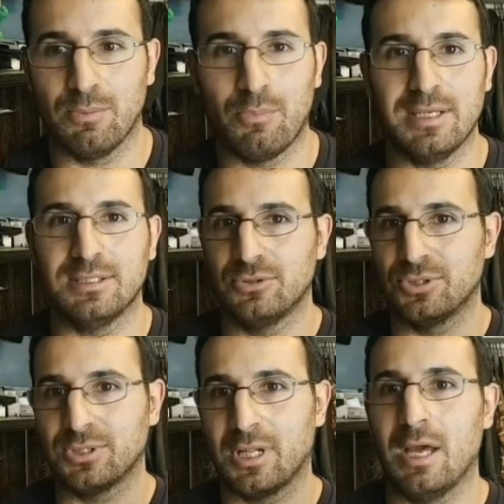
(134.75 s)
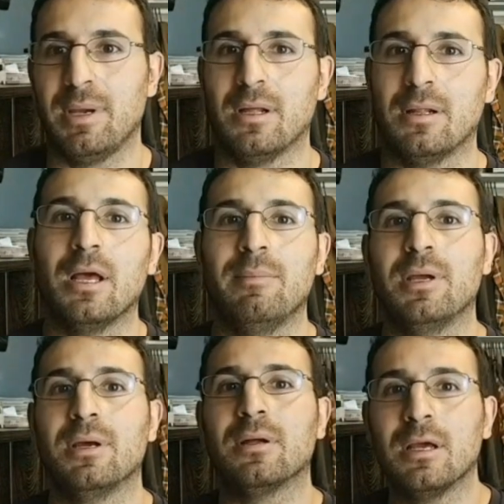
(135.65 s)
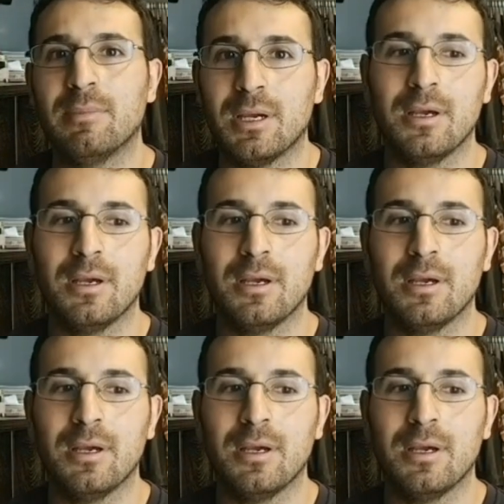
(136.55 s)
So prices are just climbing and climbing and climbing,